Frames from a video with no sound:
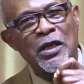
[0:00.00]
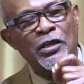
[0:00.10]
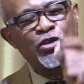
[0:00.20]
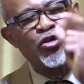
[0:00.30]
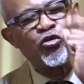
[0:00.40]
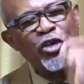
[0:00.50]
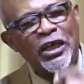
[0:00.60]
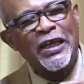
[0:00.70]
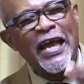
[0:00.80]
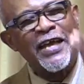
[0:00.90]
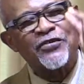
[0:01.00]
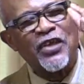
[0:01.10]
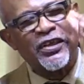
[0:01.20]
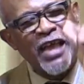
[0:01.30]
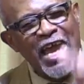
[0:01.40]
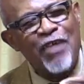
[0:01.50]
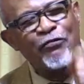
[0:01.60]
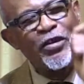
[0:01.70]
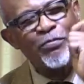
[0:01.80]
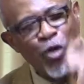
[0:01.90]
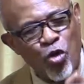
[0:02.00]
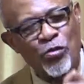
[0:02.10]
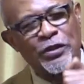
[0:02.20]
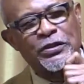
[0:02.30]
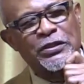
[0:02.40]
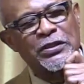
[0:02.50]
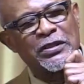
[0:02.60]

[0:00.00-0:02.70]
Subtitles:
To realize that every moment